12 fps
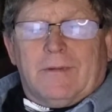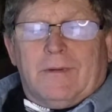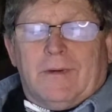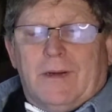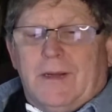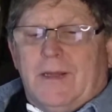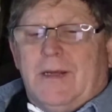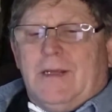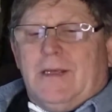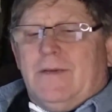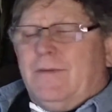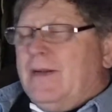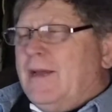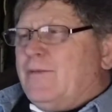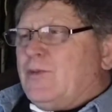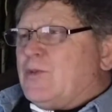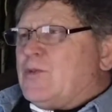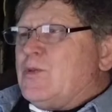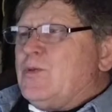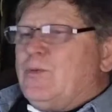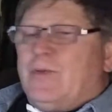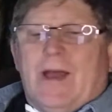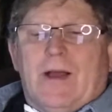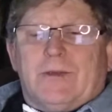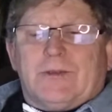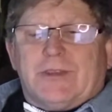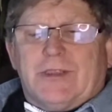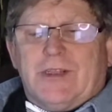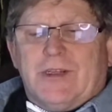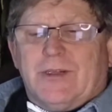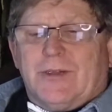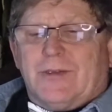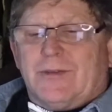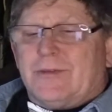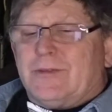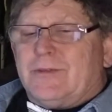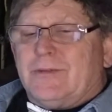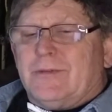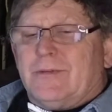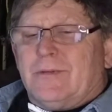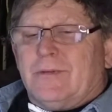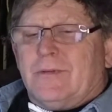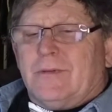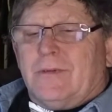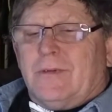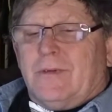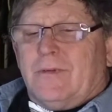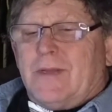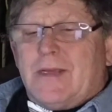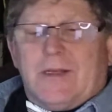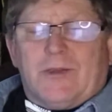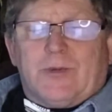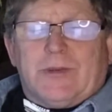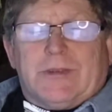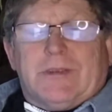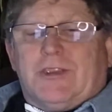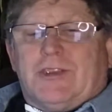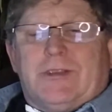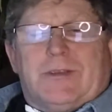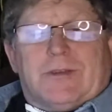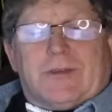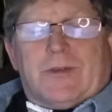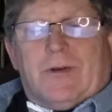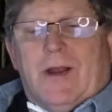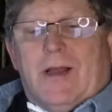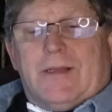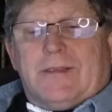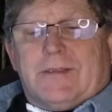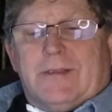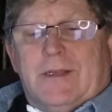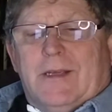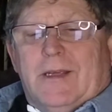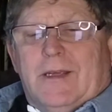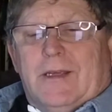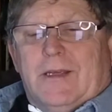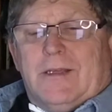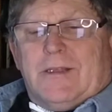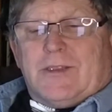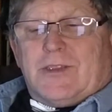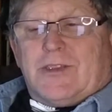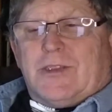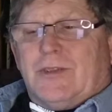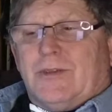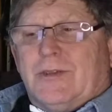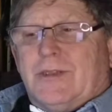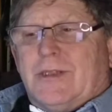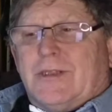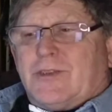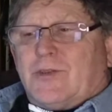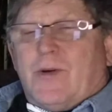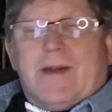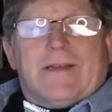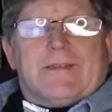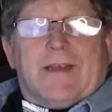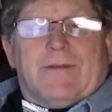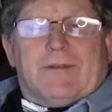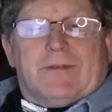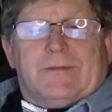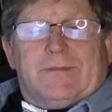And even after 2,000 years, the interest in Jesus Christ is still as great as ever.